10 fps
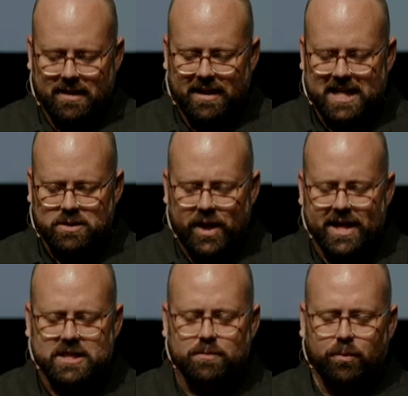That as we
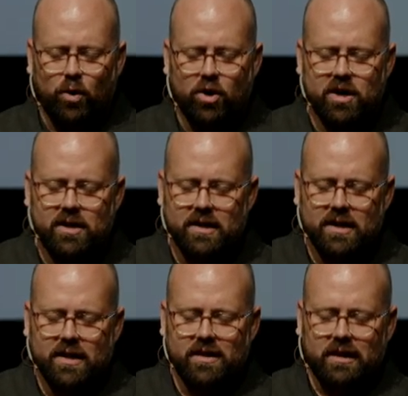explore
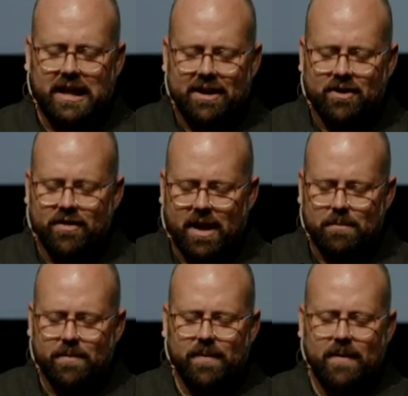the letter that,
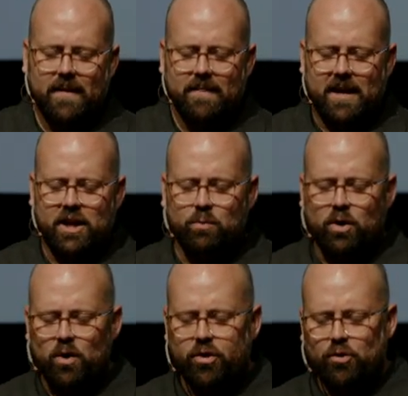that you
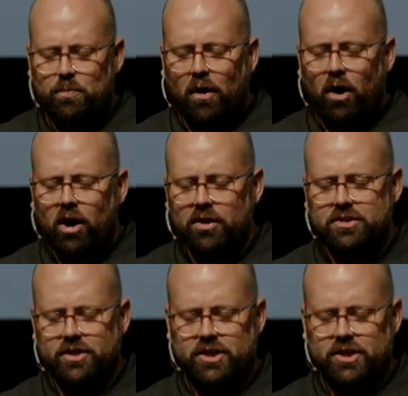wrote through Paul to